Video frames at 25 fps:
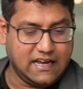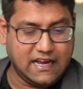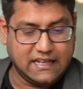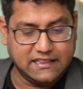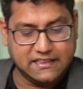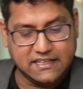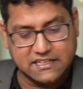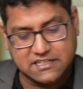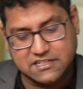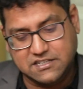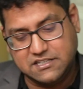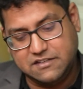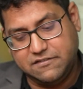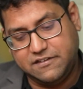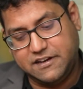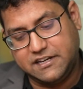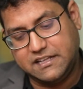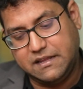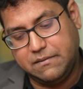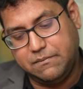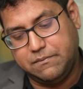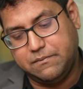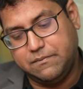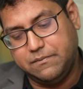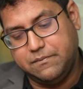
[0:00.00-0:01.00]
And this is where
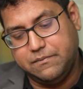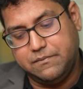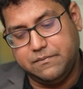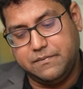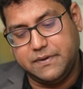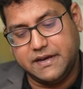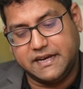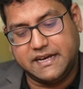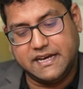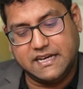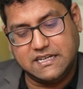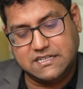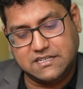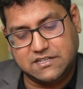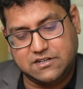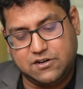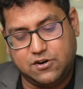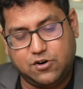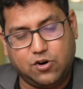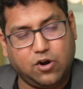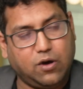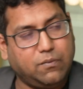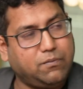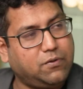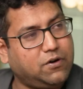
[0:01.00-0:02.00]
the biggest
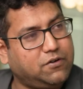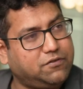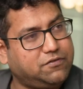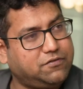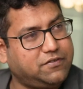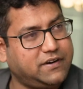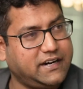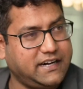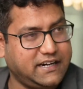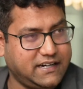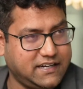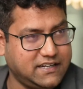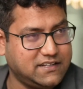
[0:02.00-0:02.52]
drop-off rate